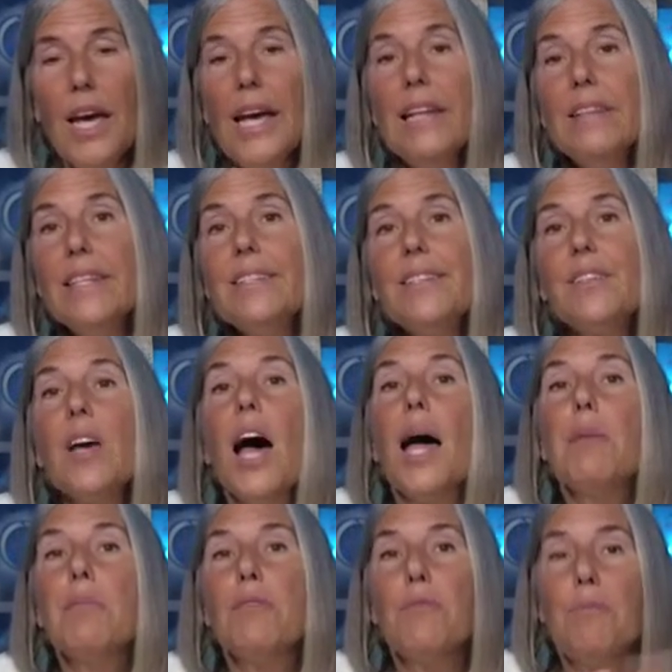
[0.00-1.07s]
In this
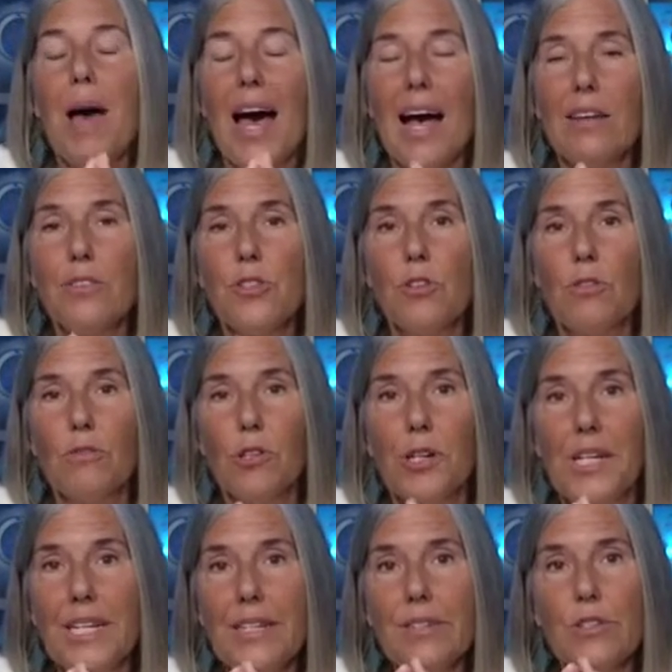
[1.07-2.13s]
time of Passover
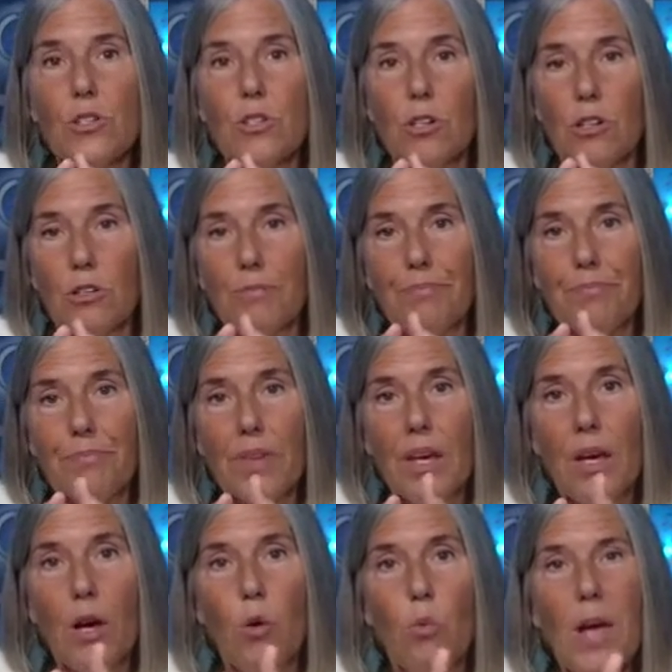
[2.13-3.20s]
and Easter,
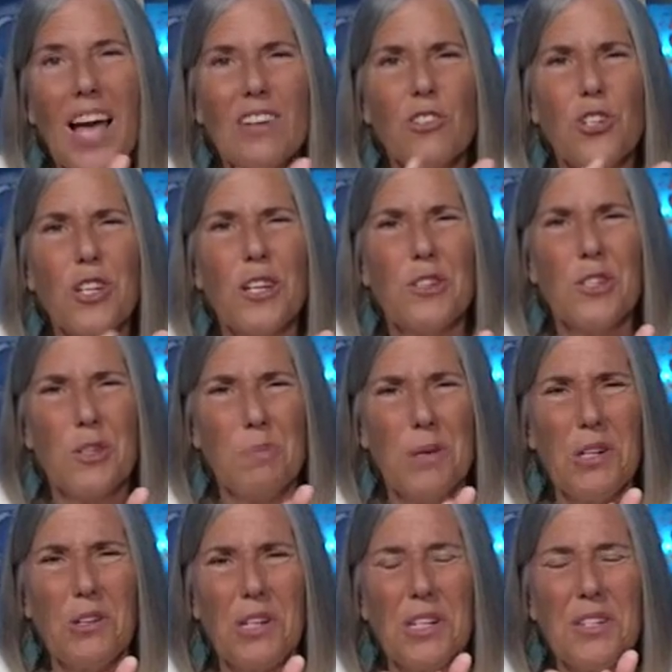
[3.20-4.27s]
we actually
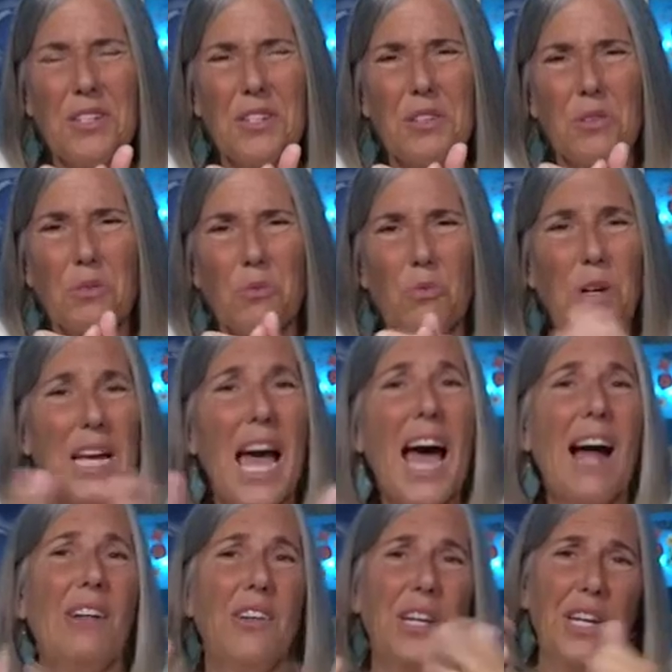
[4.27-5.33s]
experience the
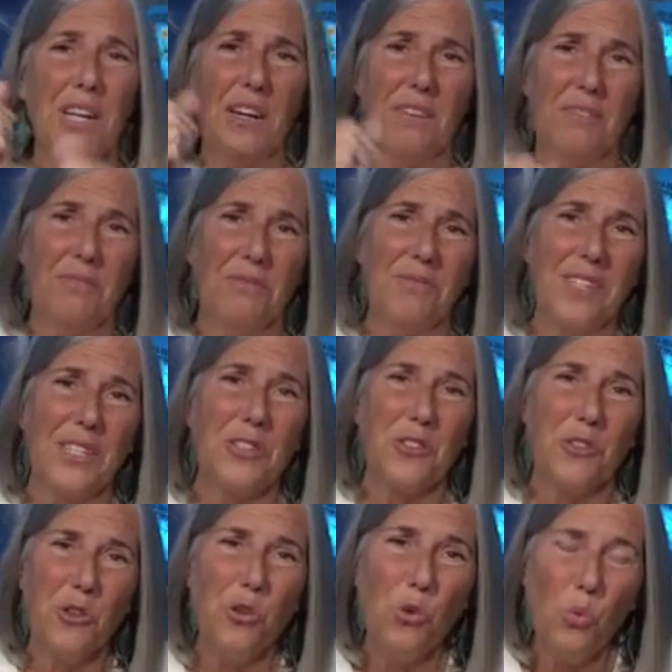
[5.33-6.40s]
reality of this
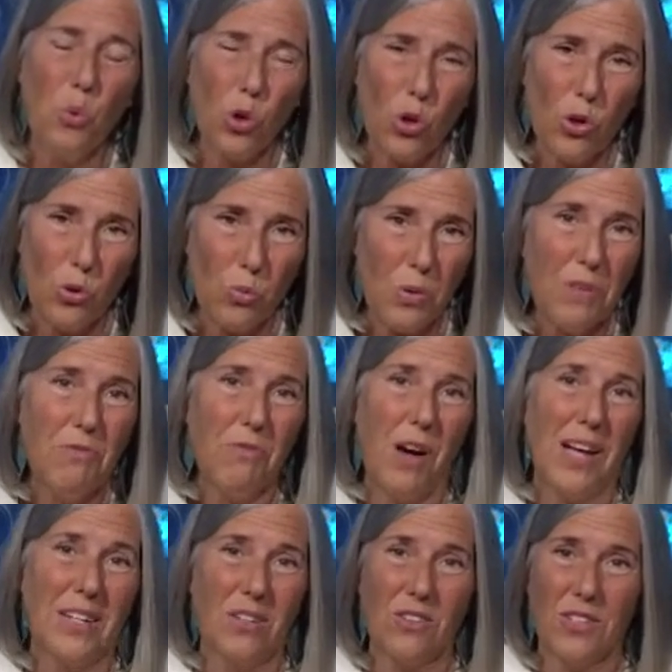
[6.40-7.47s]
new world we
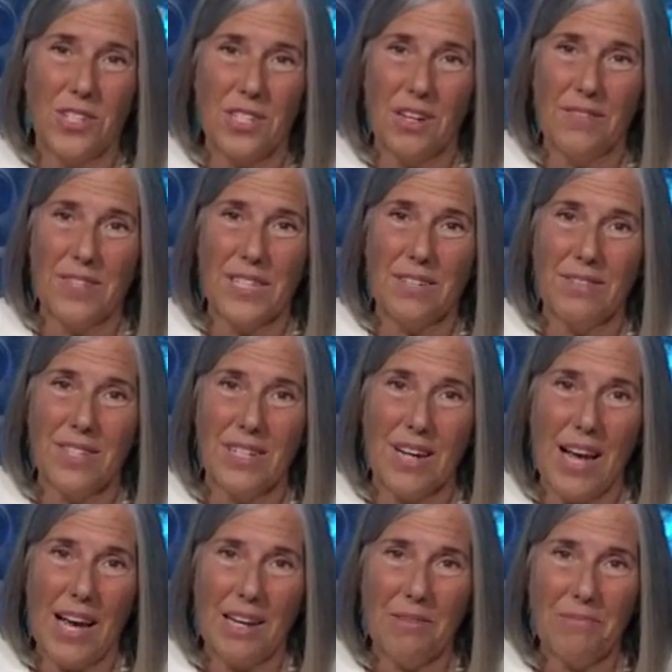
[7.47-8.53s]
find ourselves in
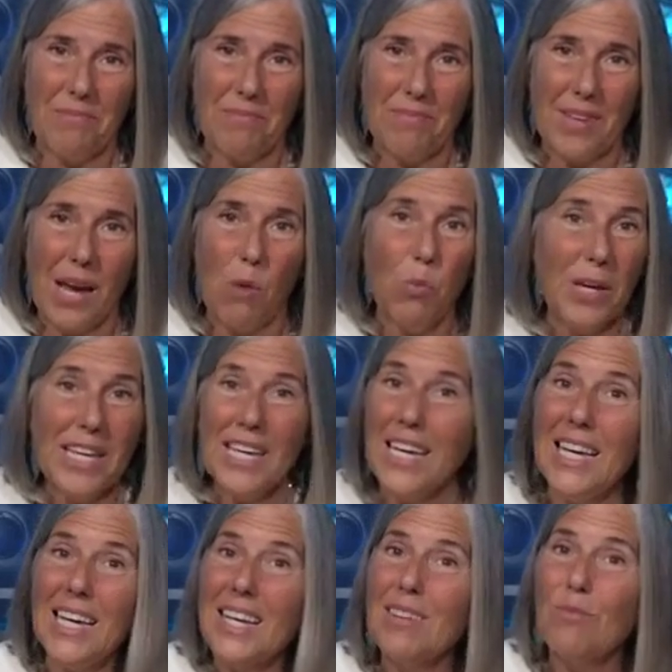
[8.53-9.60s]
today. And we
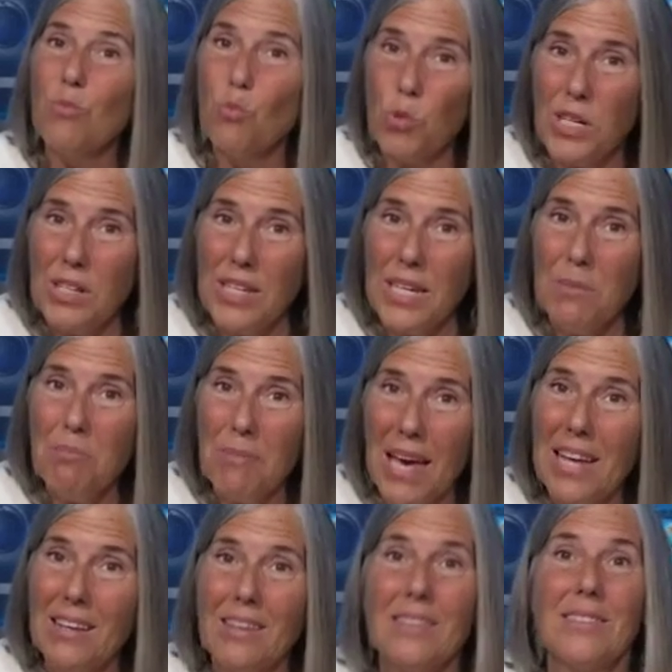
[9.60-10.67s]
can't really
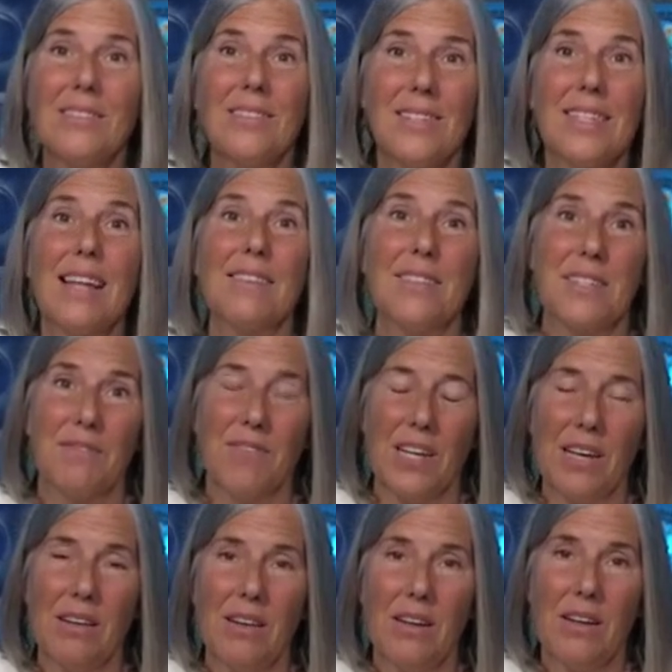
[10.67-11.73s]
make sense of
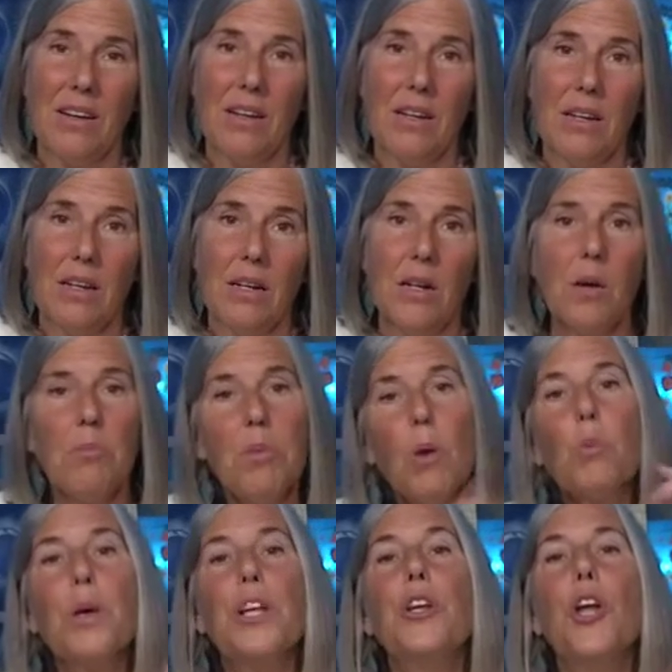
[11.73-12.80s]
it.
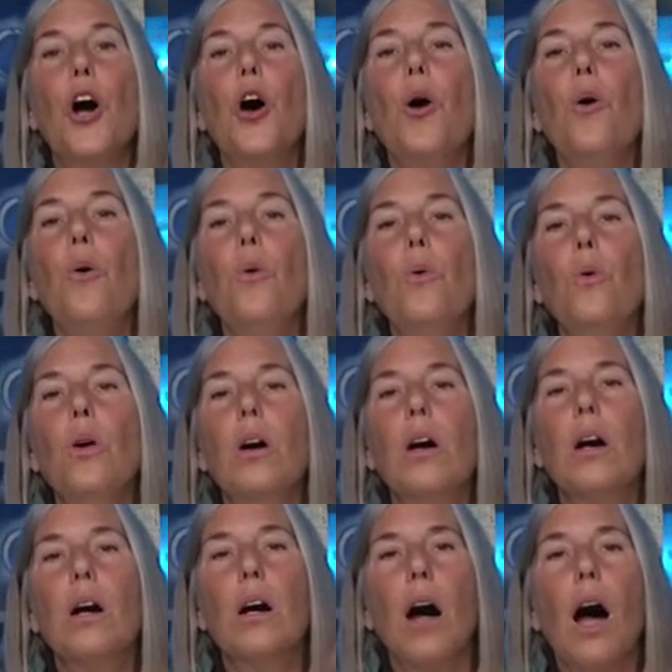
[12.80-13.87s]
But we know
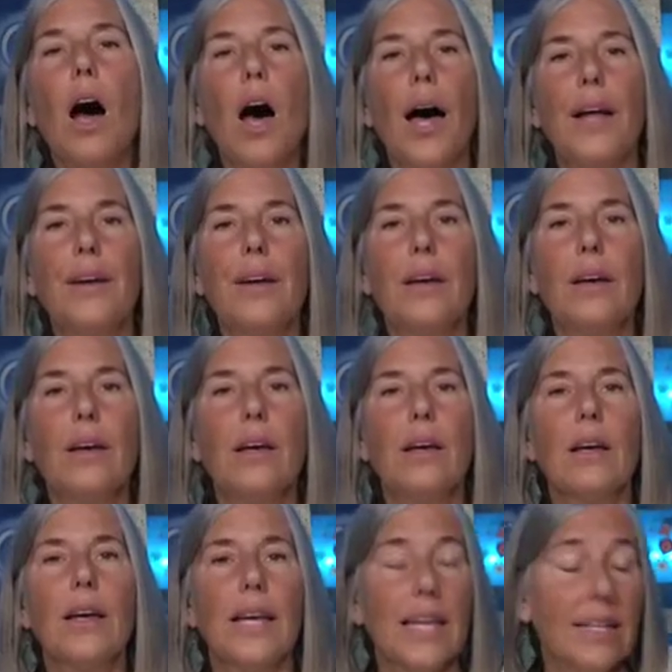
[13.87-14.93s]
God
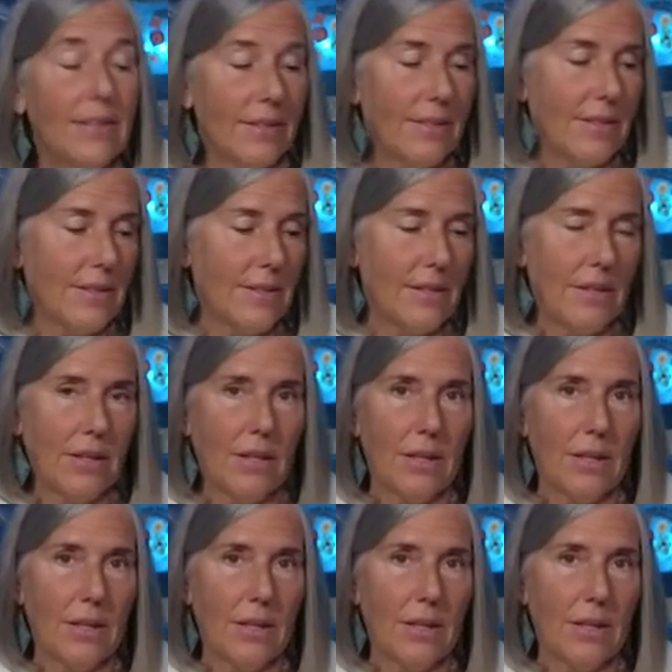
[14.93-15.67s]
is.